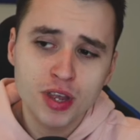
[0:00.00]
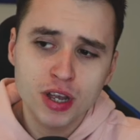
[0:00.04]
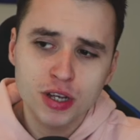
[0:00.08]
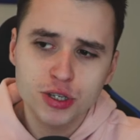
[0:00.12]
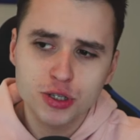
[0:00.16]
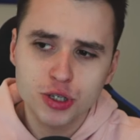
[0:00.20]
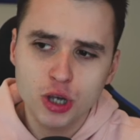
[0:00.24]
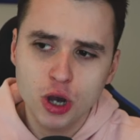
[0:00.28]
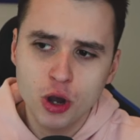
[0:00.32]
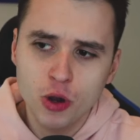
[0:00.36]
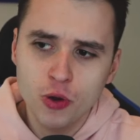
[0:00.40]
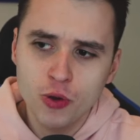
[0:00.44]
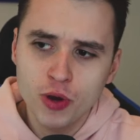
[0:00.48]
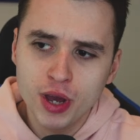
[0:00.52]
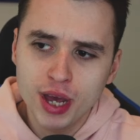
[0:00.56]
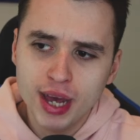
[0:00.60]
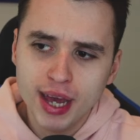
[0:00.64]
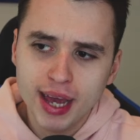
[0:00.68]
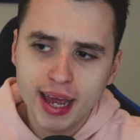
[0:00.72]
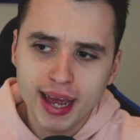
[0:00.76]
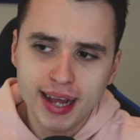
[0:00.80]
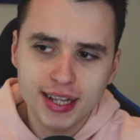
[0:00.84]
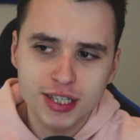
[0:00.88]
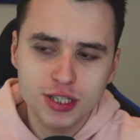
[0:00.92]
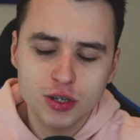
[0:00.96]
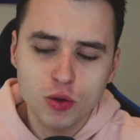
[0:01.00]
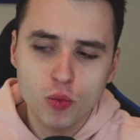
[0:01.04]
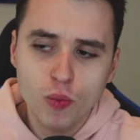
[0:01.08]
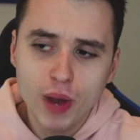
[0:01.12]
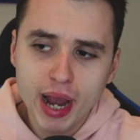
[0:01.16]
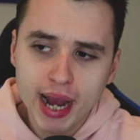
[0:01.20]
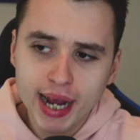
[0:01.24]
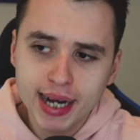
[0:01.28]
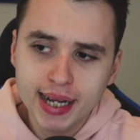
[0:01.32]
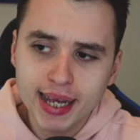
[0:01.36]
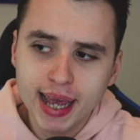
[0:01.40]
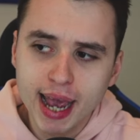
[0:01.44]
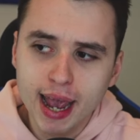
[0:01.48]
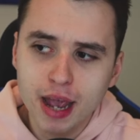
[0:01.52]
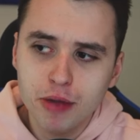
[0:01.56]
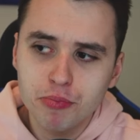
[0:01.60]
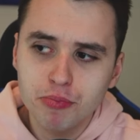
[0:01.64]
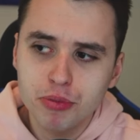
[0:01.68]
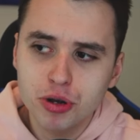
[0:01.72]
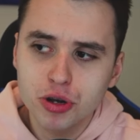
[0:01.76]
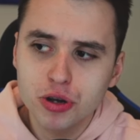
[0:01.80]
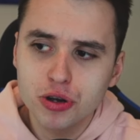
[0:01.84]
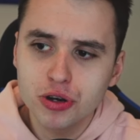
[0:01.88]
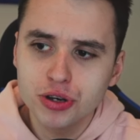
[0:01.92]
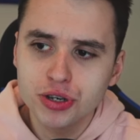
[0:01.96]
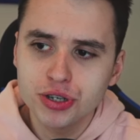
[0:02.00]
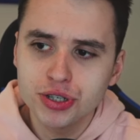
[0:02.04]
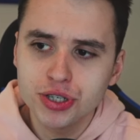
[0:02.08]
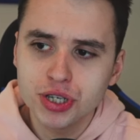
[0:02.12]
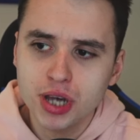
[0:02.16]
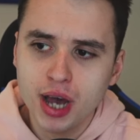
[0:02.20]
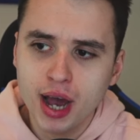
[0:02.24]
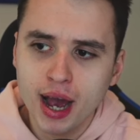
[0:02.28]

So it's a weird game because